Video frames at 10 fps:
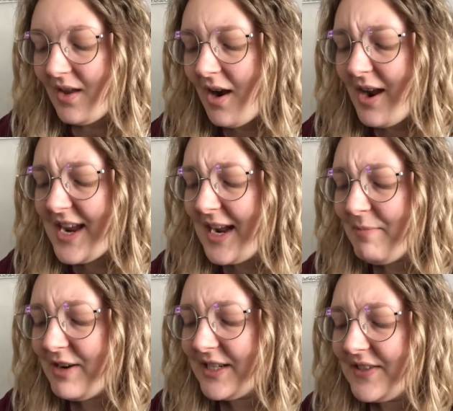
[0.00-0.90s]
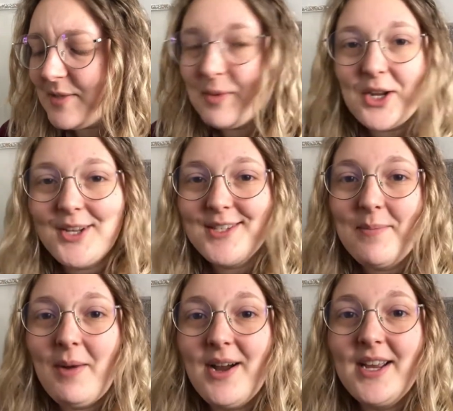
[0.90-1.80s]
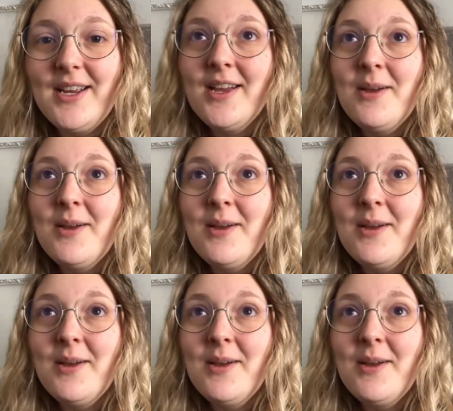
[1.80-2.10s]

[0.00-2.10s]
I am reading this because my